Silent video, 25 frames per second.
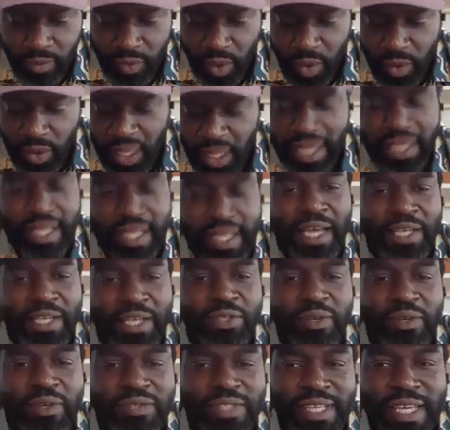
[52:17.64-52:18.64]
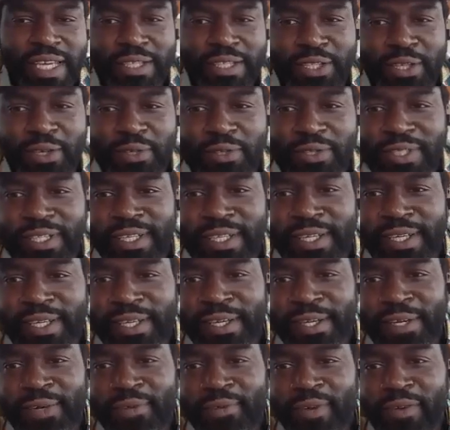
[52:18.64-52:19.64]
like, as you have said, Jossie,
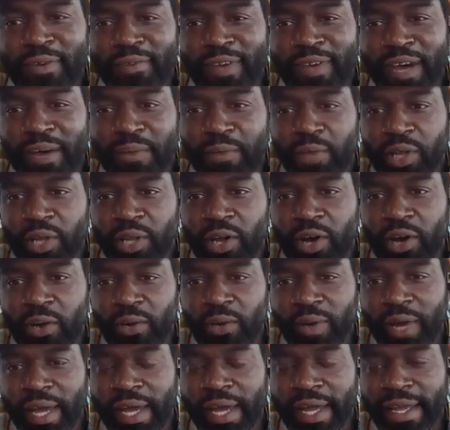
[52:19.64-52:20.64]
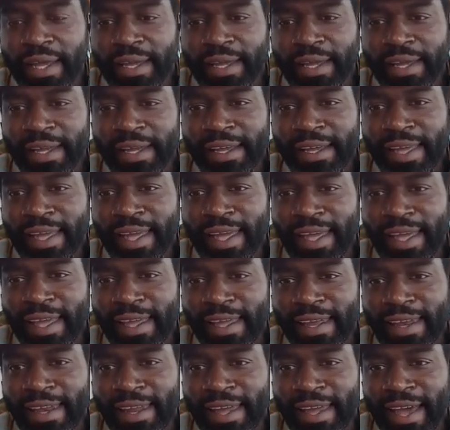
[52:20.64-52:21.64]
we've come a long way,
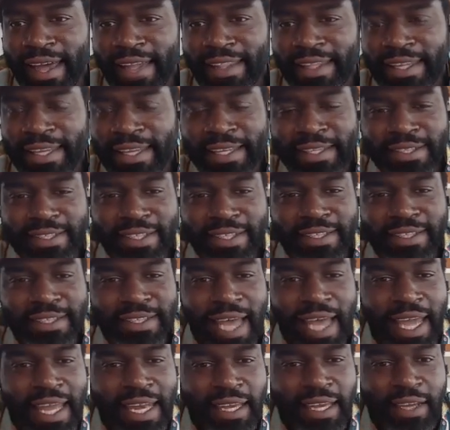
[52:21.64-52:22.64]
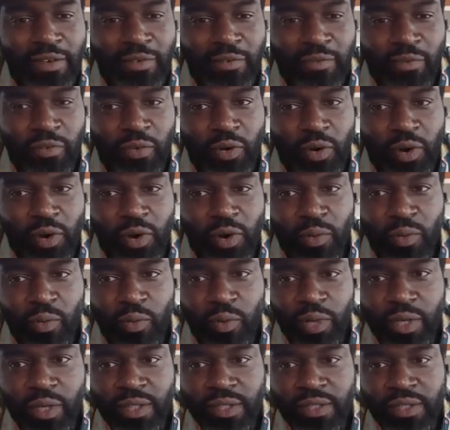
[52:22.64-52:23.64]
and I think it's exciting for
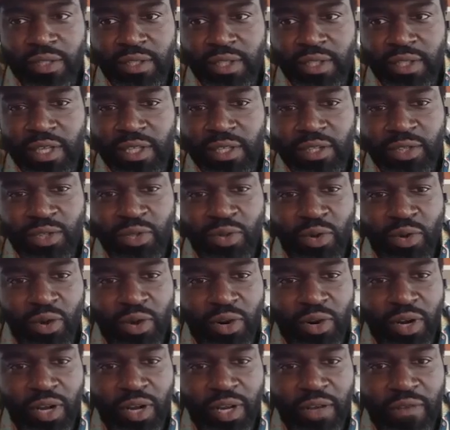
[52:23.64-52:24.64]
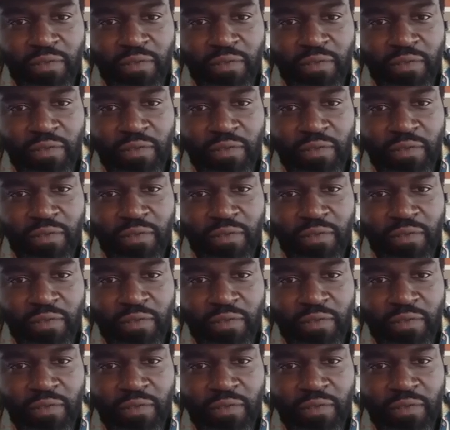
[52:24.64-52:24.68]
what's in store in the